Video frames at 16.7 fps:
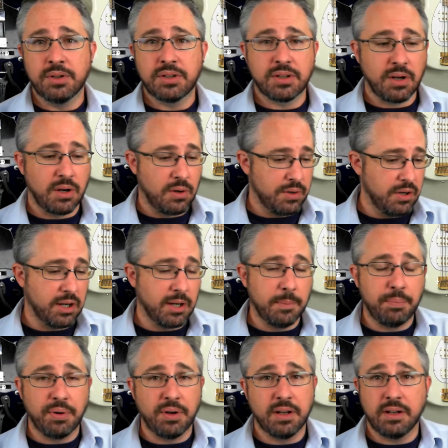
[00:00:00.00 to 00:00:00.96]
So you can
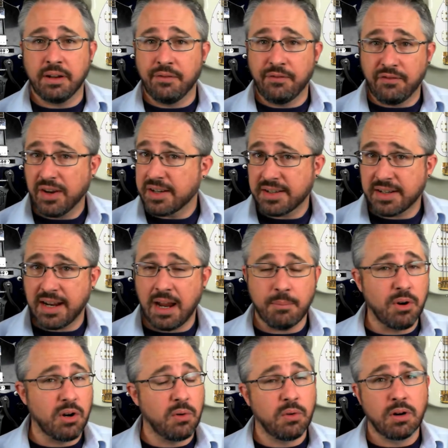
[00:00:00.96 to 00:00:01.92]
put a fixed
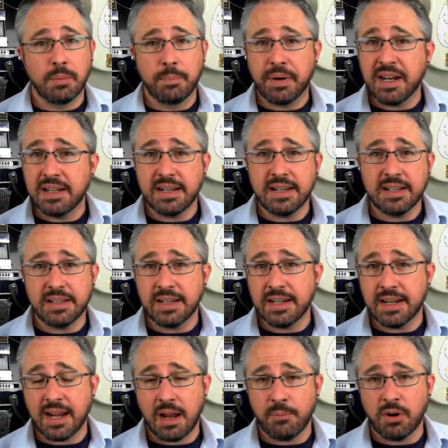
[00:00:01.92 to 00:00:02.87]
camera or a PTZ
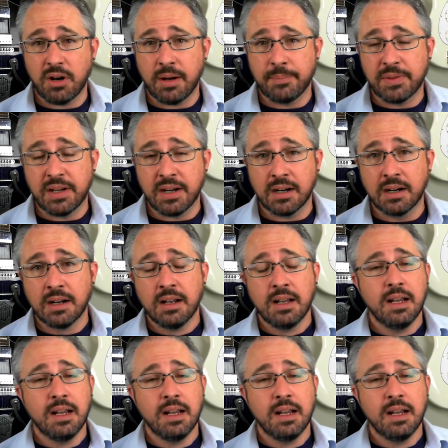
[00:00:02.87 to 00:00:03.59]
camera up there.